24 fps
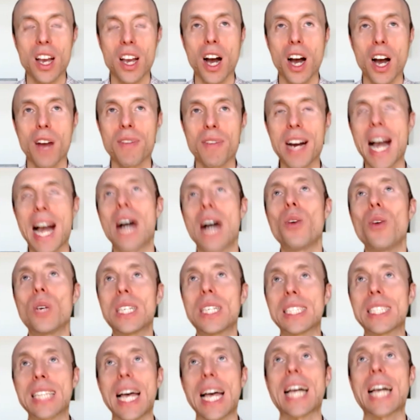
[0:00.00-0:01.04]
of how
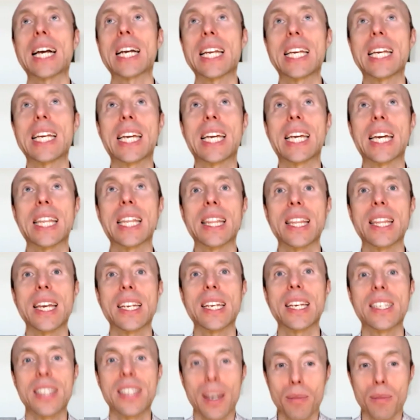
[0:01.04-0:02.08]
exactly can they
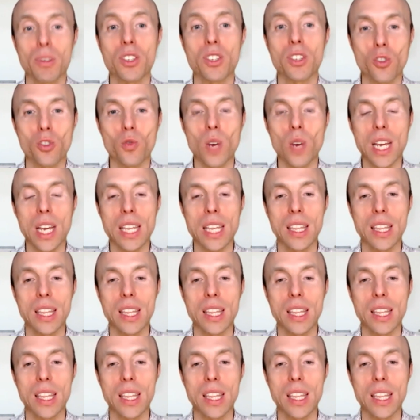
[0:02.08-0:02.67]
demonstrate